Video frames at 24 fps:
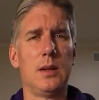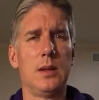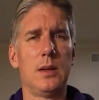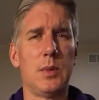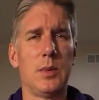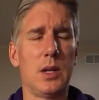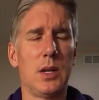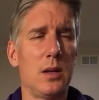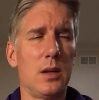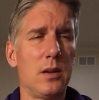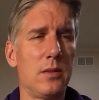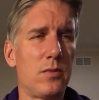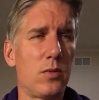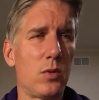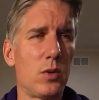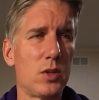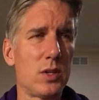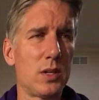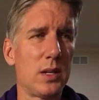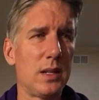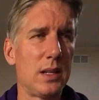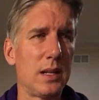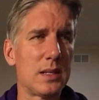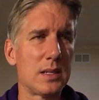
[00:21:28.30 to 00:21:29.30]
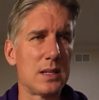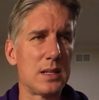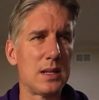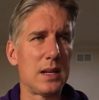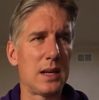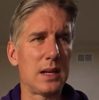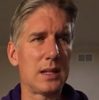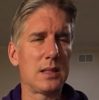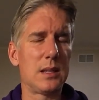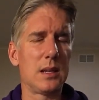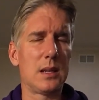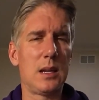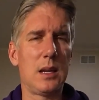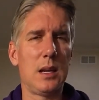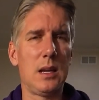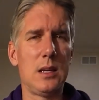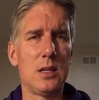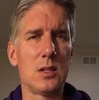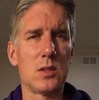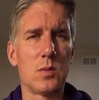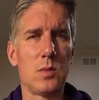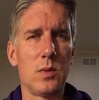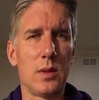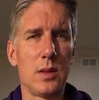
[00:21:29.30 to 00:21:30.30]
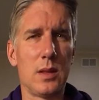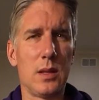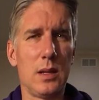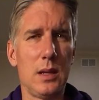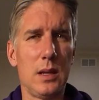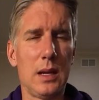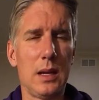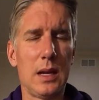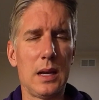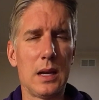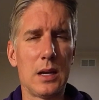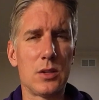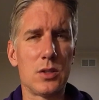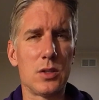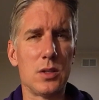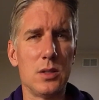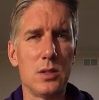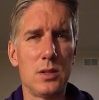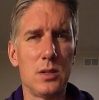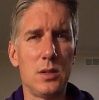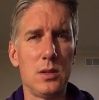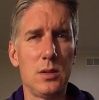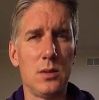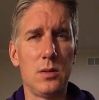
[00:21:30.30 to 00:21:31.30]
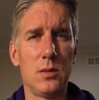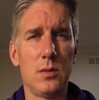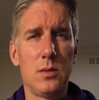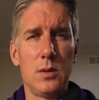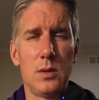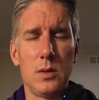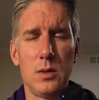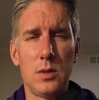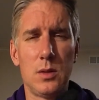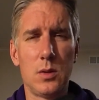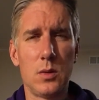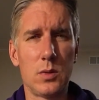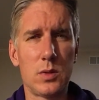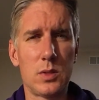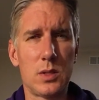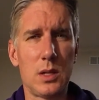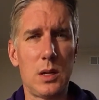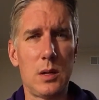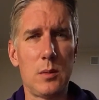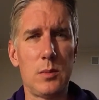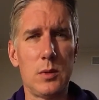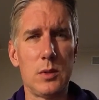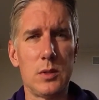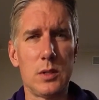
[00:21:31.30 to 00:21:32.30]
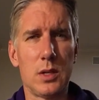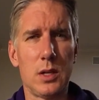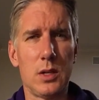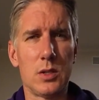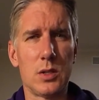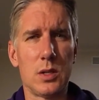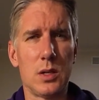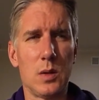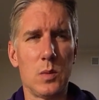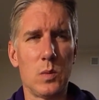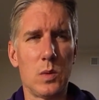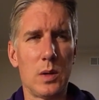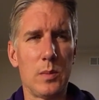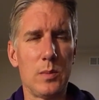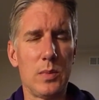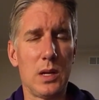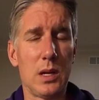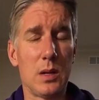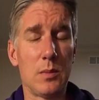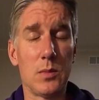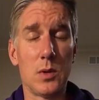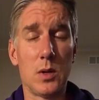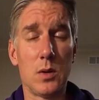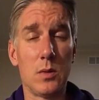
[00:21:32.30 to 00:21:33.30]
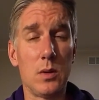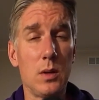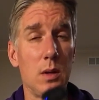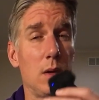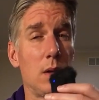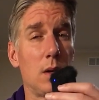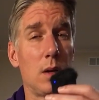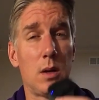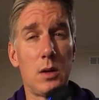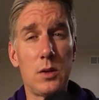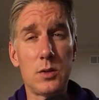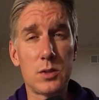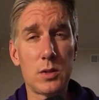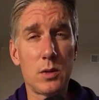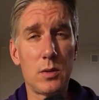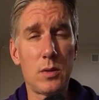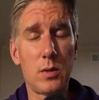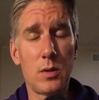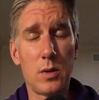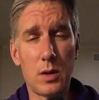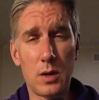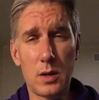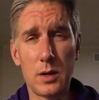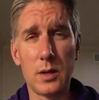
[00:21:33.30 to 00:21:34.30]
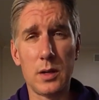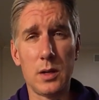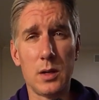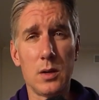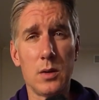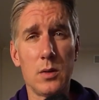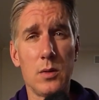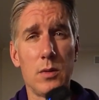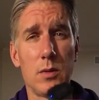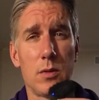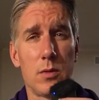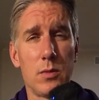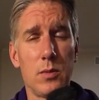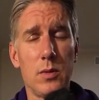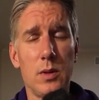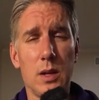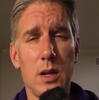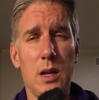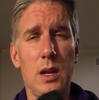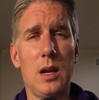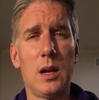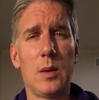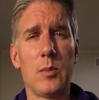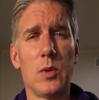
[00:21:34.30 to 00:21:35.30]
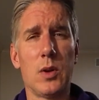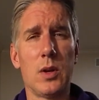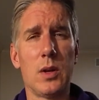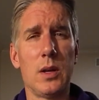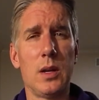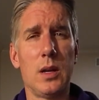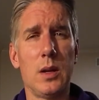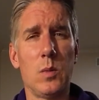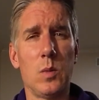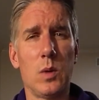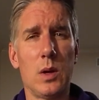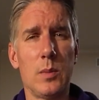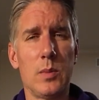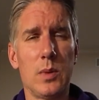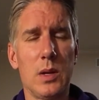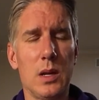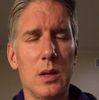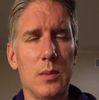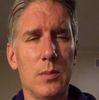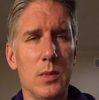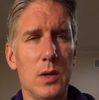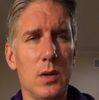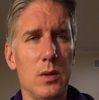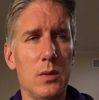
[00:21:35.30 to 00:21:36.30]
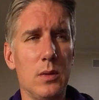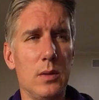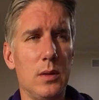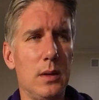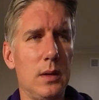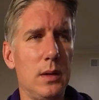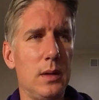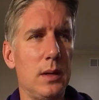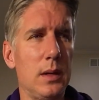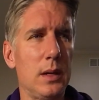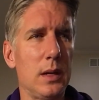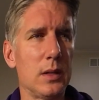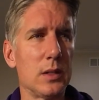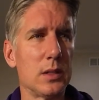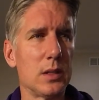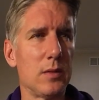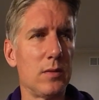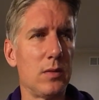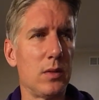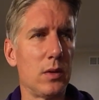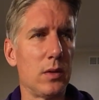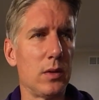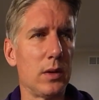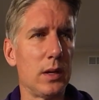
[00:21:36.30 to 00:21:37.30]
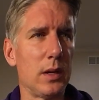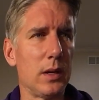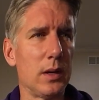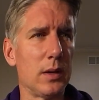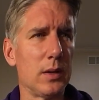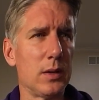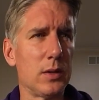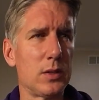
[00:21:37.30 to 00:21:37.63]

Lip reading: But unfortunately, that's not the case with the Action 2. No stabilization in webcam mode. Also, no audio through the camera in webcam mode, as I've learned here.